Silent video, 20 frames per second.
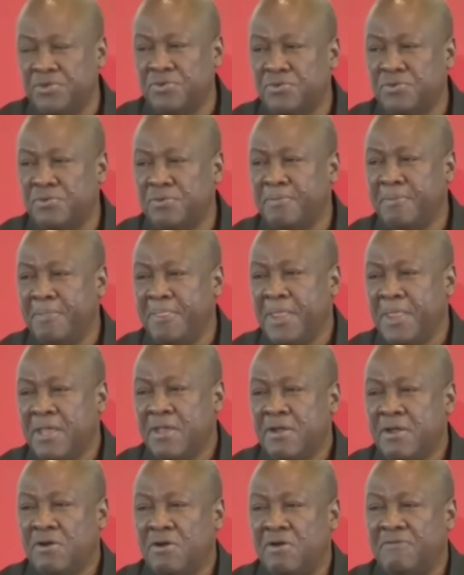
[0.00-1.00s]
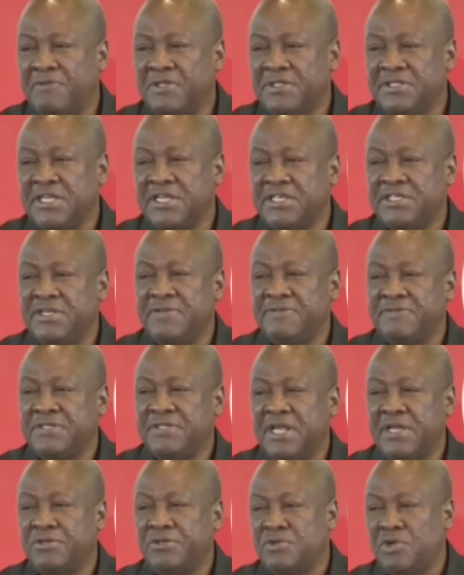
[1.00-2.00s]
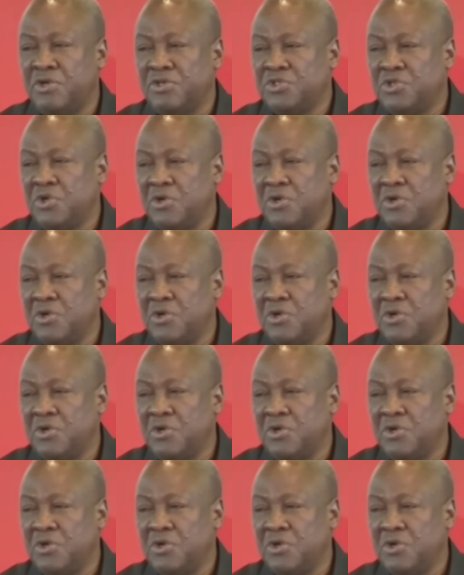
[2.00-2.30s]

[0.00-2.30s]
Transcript: with you, conversations that do